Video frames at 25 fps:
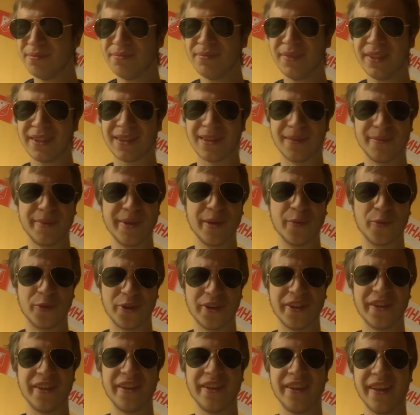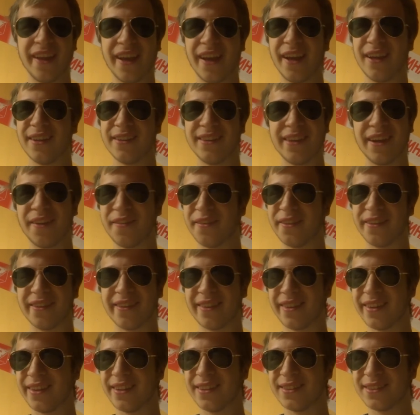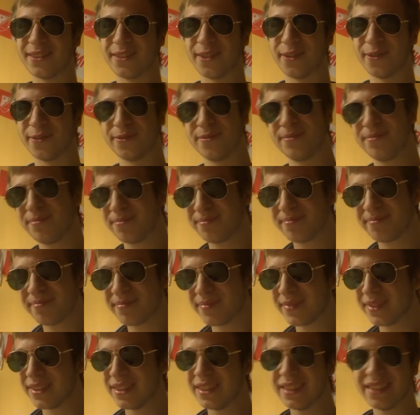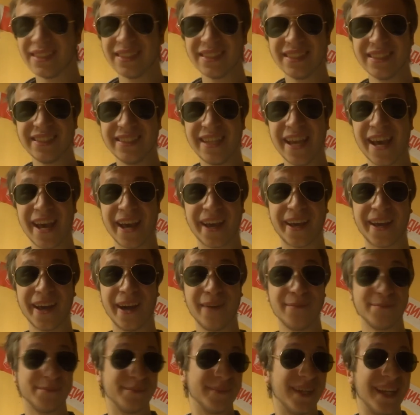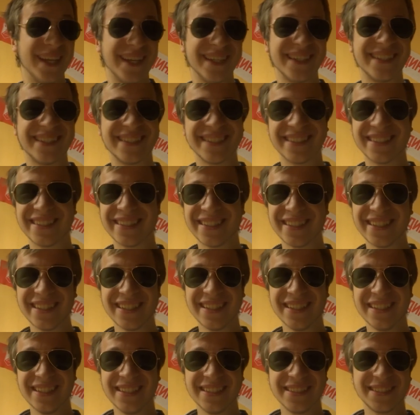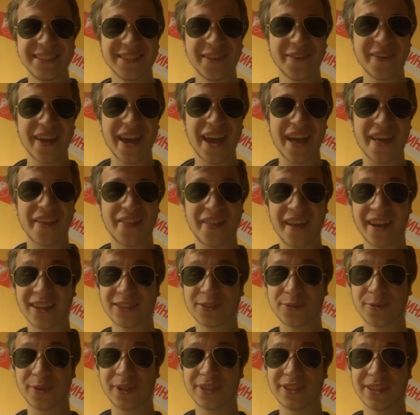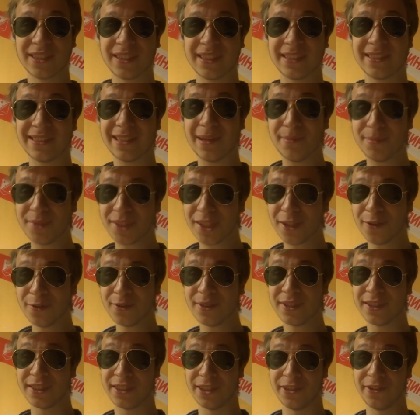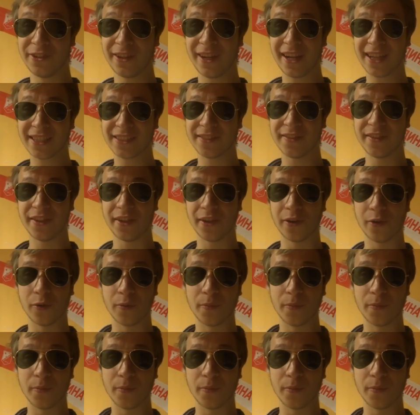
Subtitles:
it'll be worth it, yeah, definitely. So, yeah, come. So, yeah, thanks for watching this episode. See you in the next video.